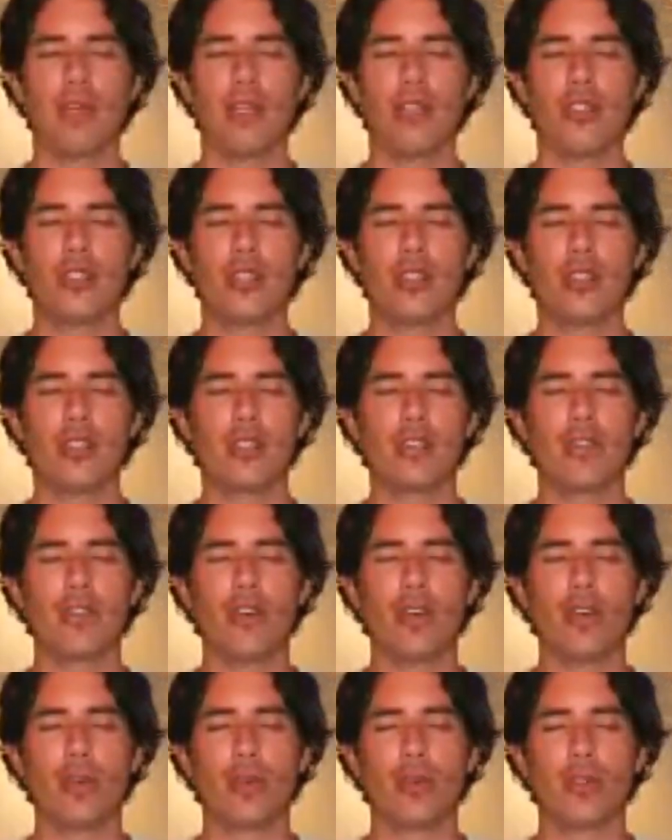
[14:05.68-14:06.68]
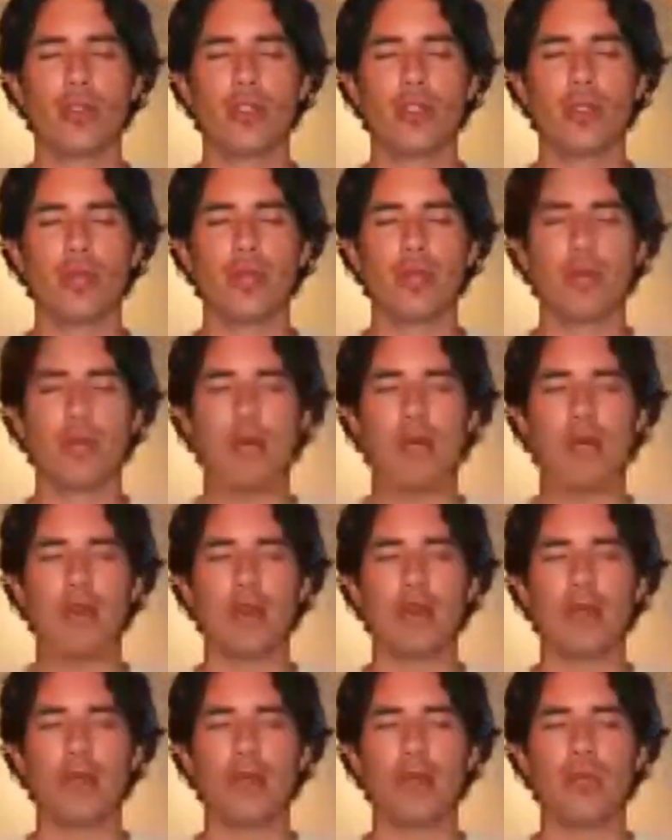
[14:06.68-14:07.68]
I just focus on my
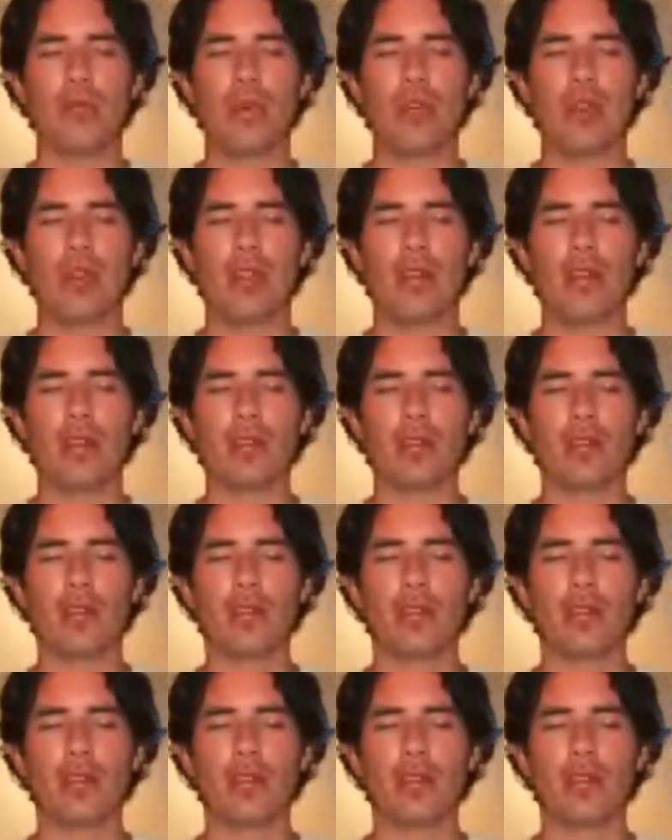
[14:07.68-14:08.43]
breathing.